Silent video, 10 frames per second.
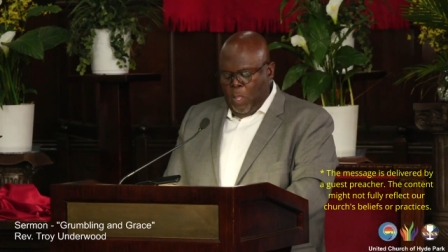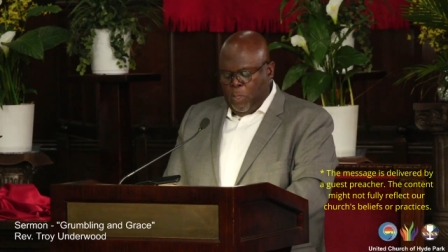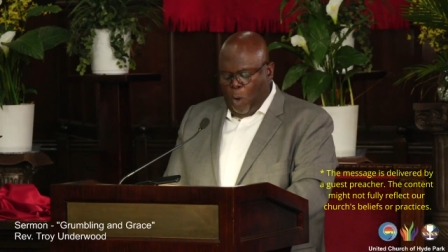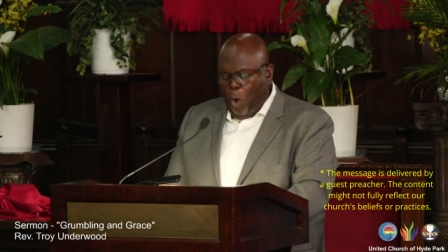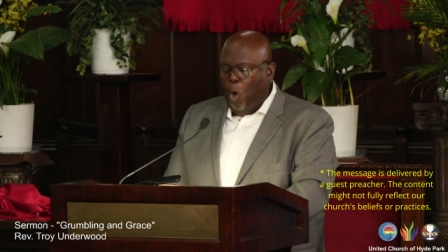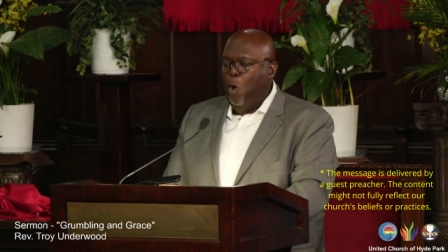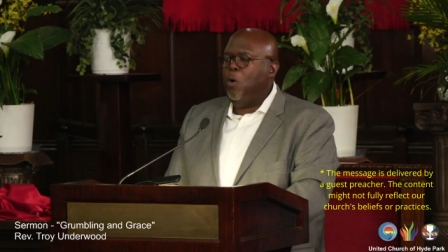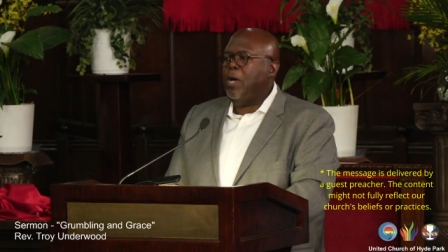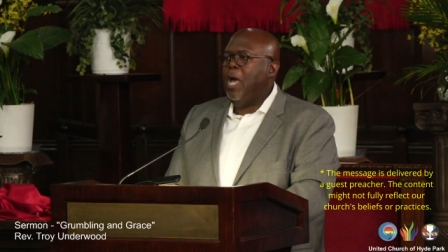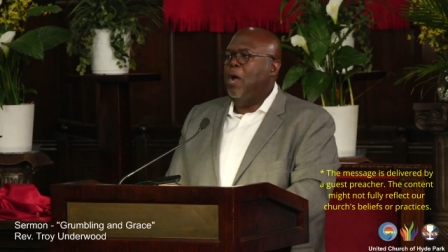The
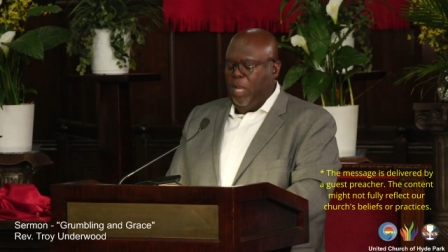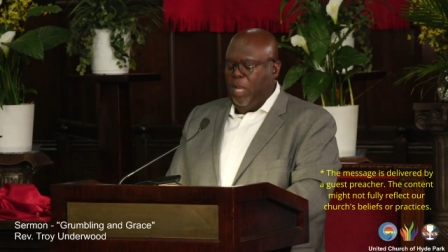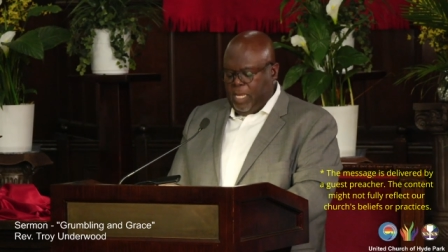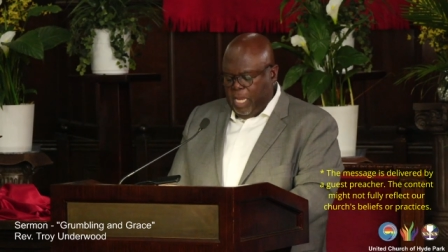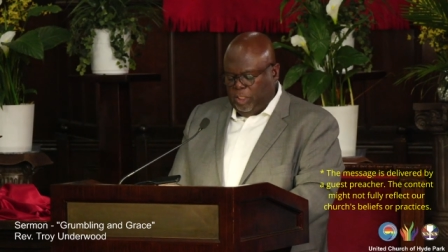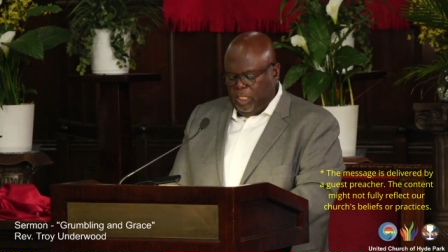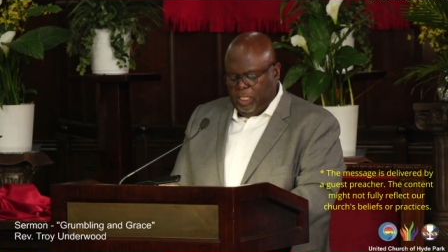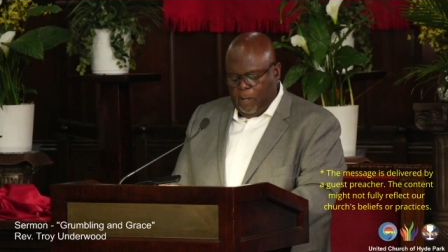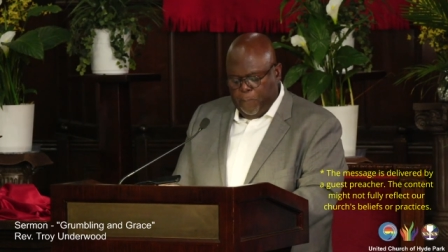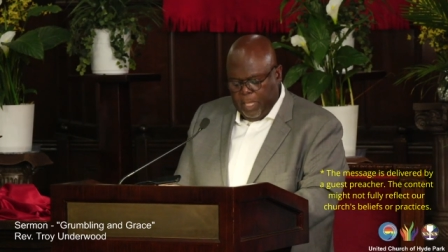whole congregation
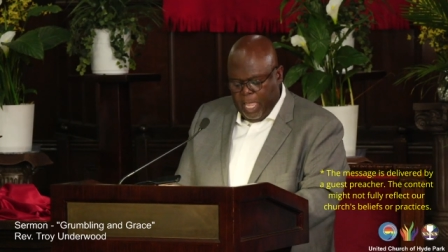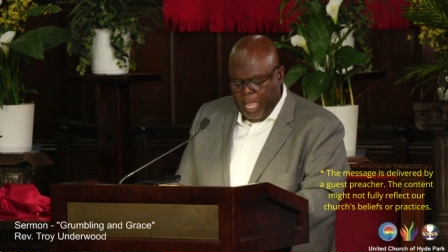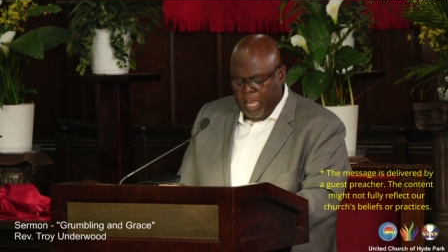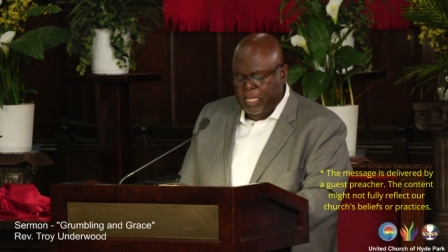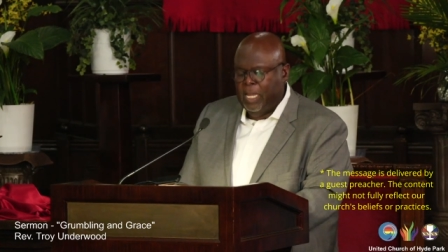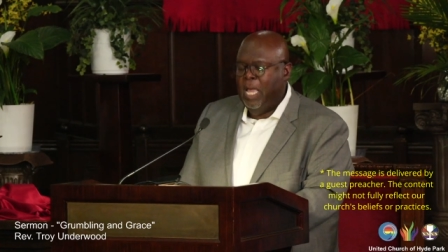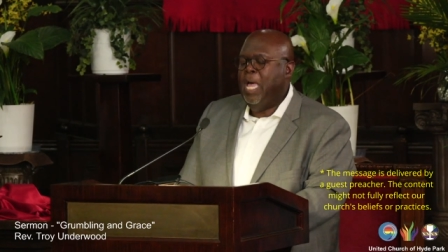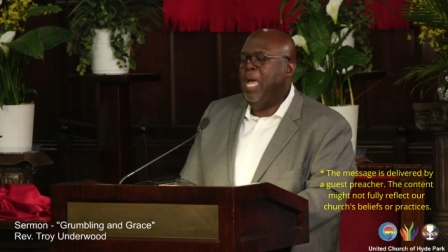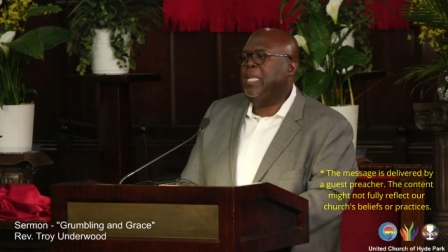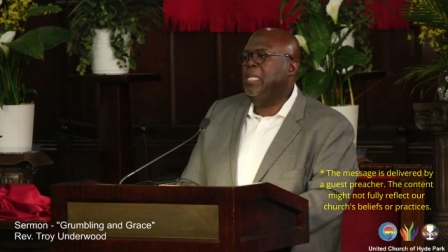complained
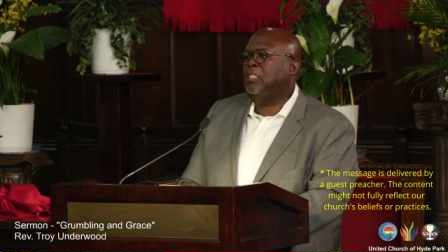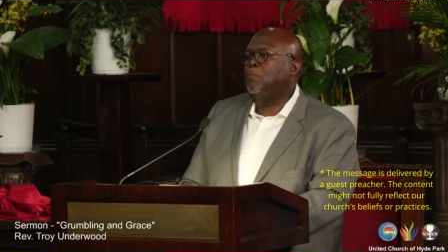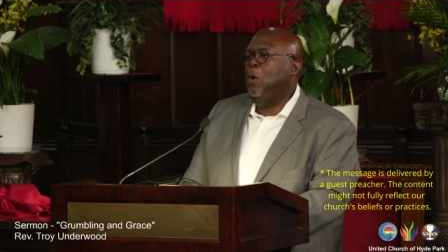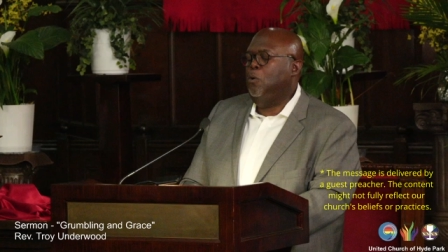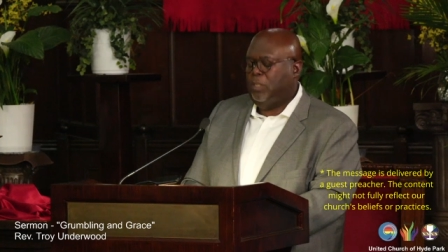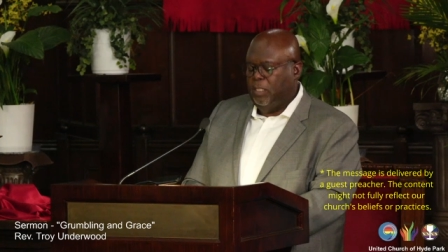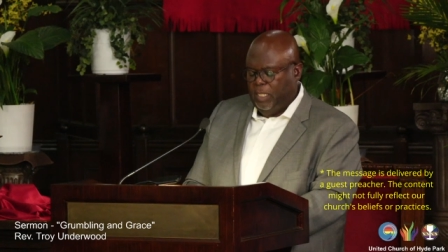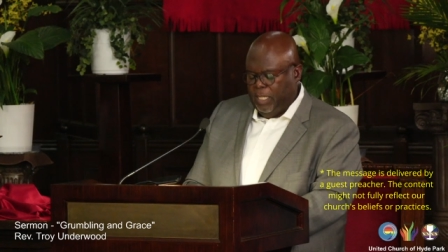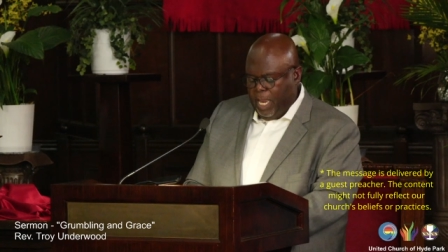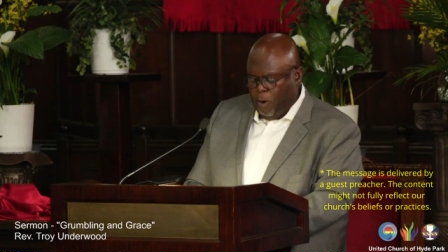against Moses
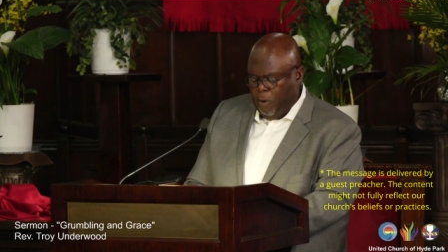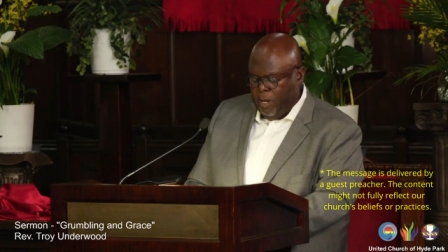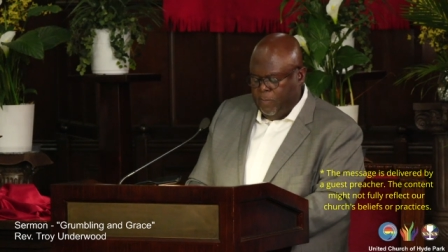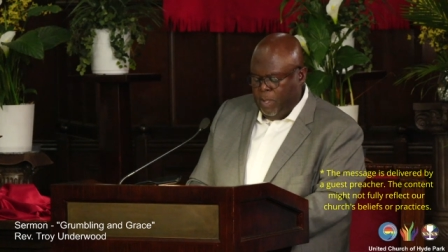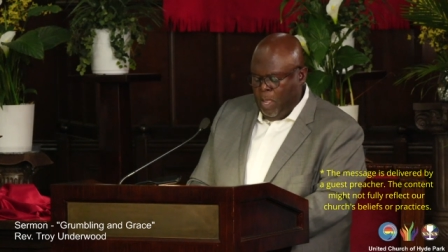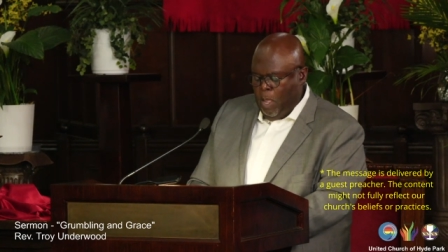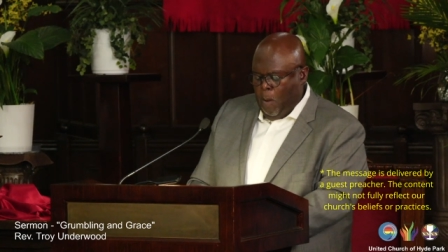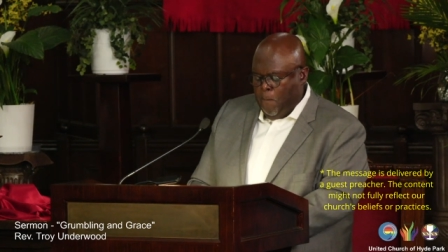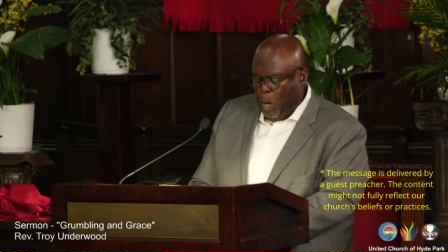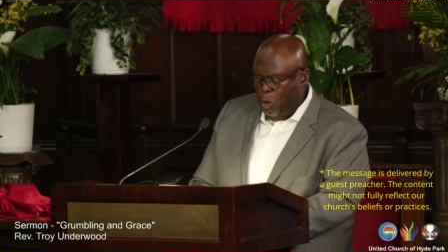and Aaron.
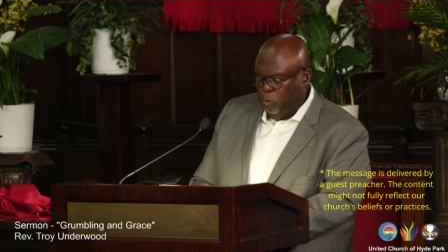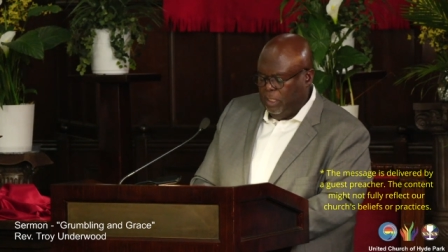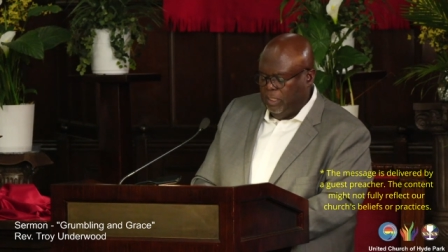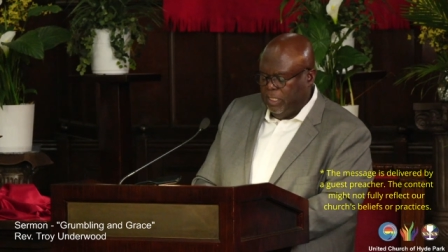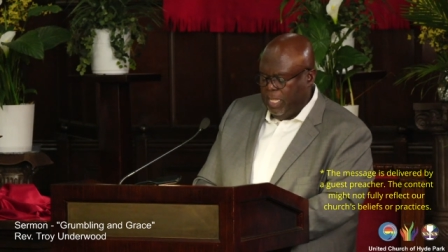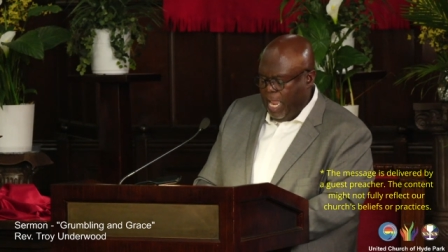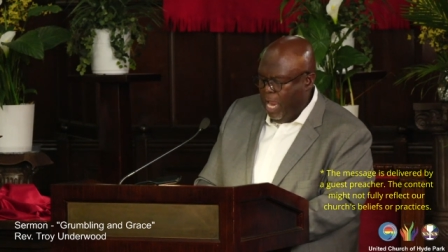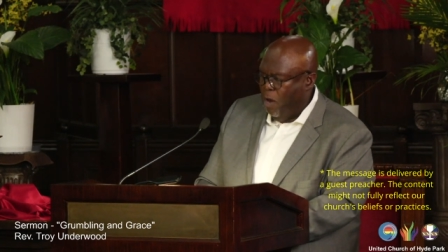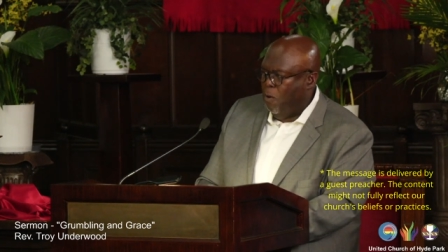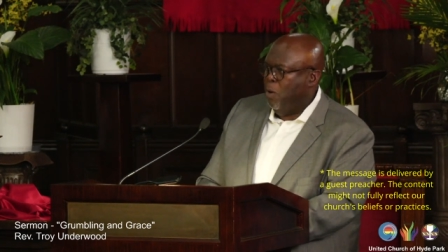Moses and
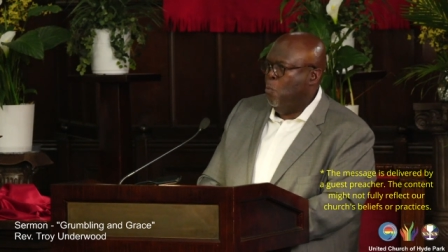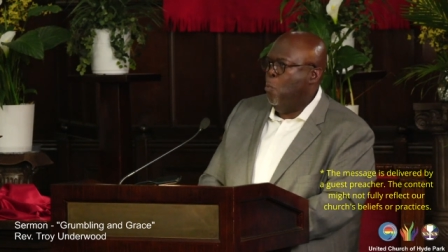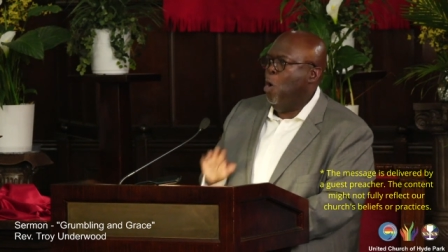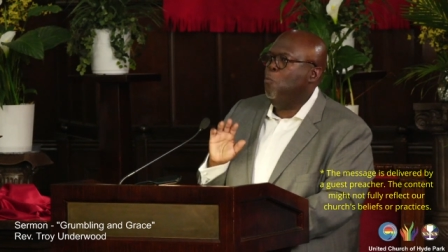Aaron were